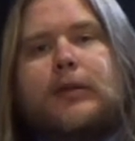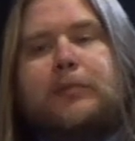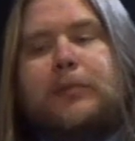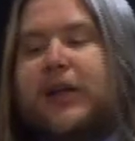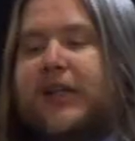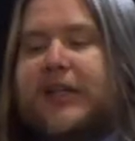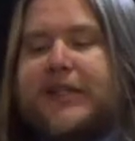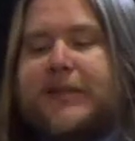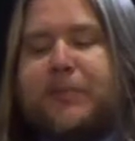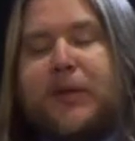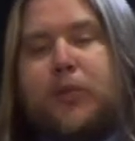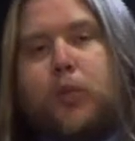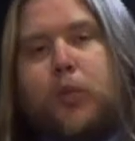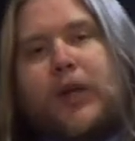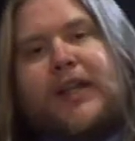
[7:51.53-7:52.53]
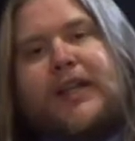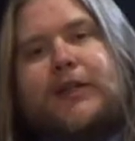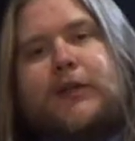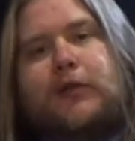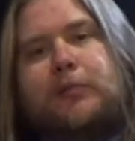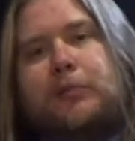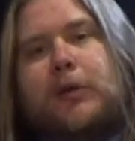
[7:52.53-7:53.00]
But at least be willing
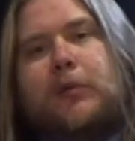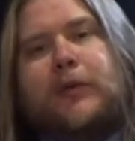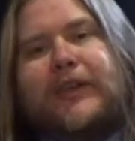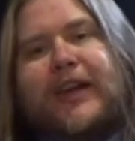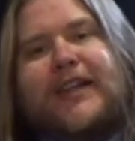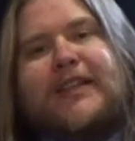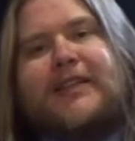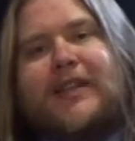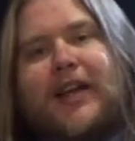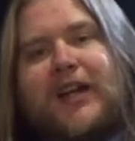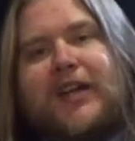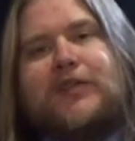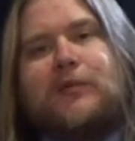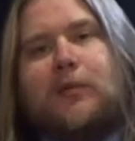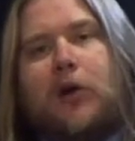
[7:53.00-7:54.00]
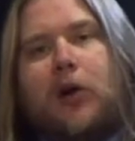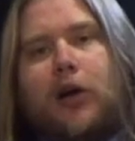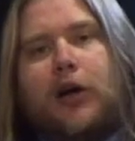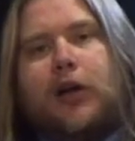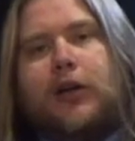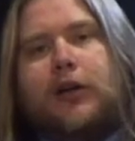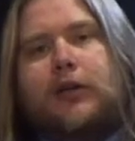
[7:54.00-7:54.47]
to admit when that side is
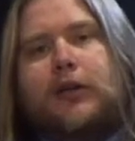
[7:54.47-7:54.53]
wrong.